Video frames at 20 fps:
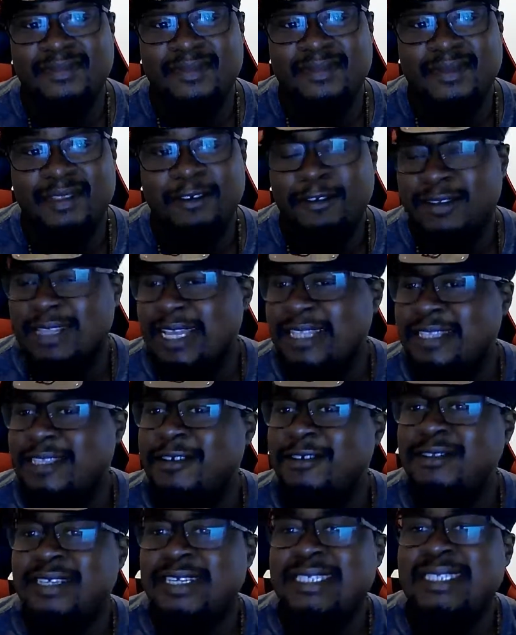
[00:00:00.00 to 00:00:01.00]
or like
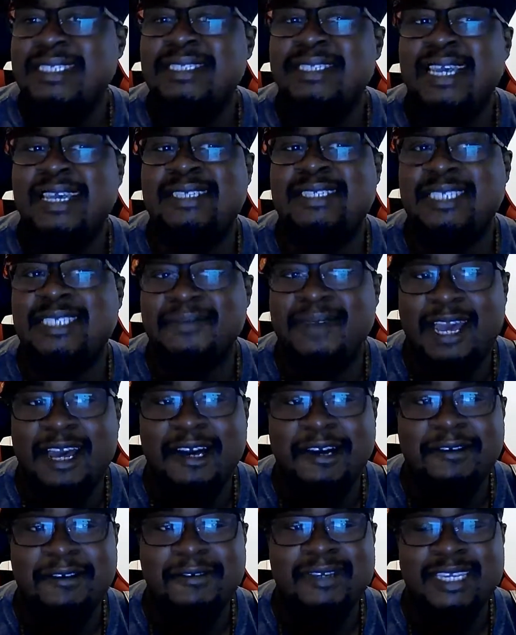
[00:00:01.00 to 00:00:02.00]
they'll at least like
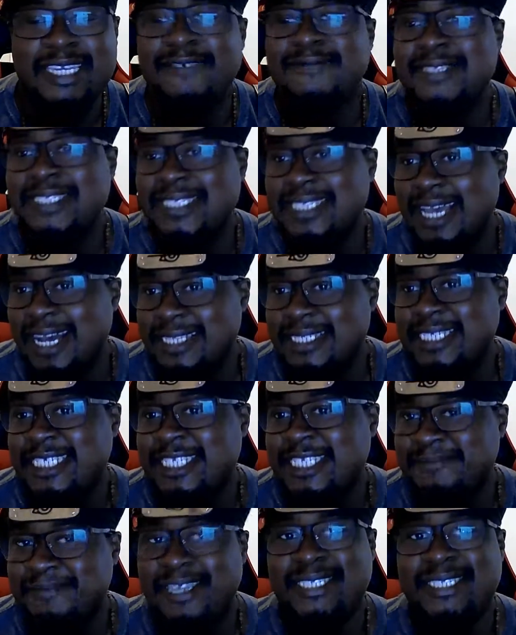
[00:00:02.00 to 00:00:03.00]
somehow give Sanji
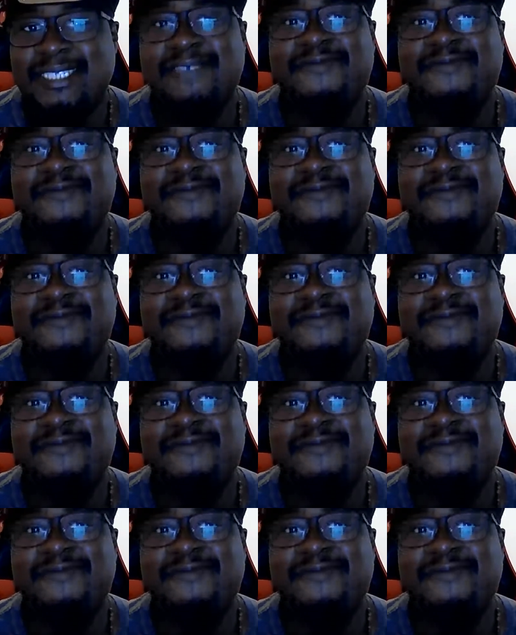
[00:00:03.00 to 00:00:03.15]
space